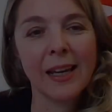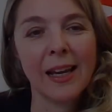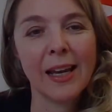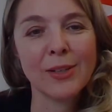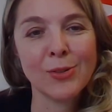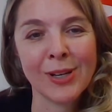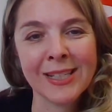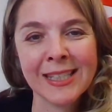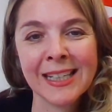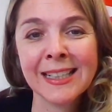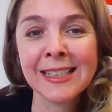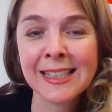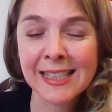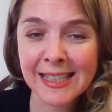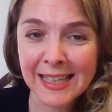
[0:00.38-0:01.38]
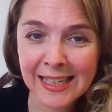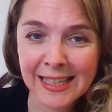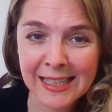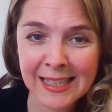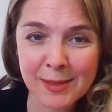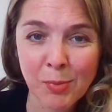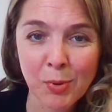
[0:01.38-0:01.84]
Addressing
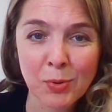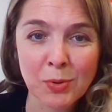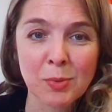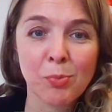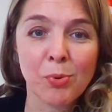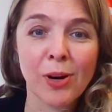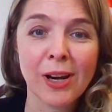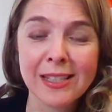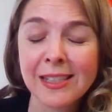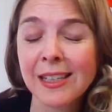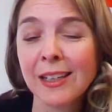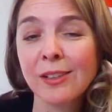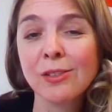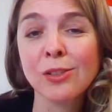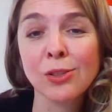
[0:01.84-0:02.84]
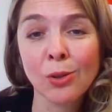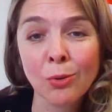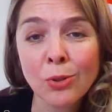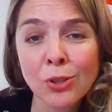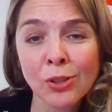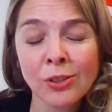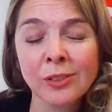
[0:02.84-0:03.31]
today's most pressing
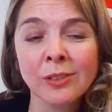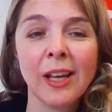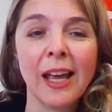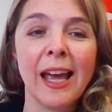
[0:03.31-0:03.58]
social,